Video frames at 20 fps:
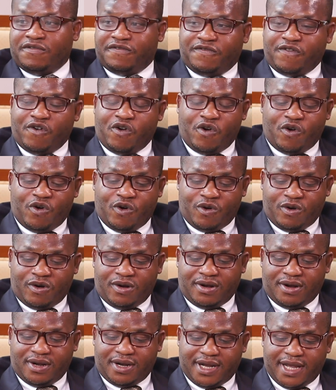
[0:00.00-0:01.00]
For
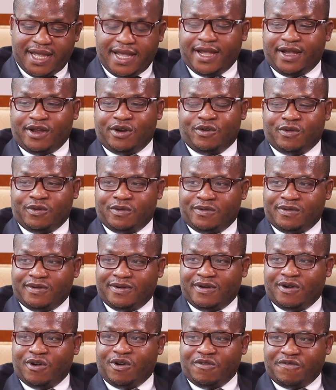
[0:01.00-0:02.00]
her, no,
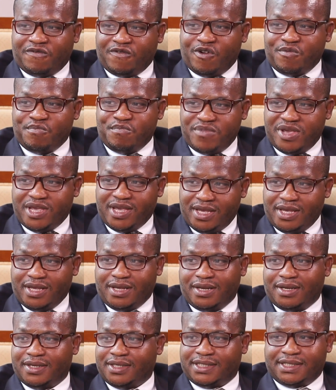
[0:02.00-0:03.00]
or for
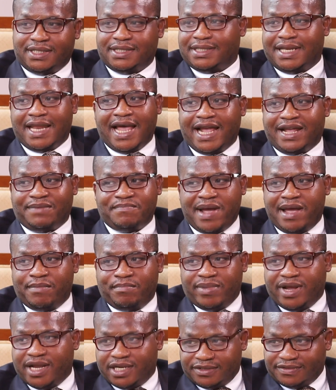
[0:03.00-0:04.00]
me, she's like my
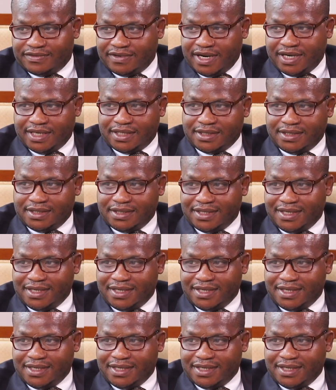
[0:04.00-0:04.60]
best friend.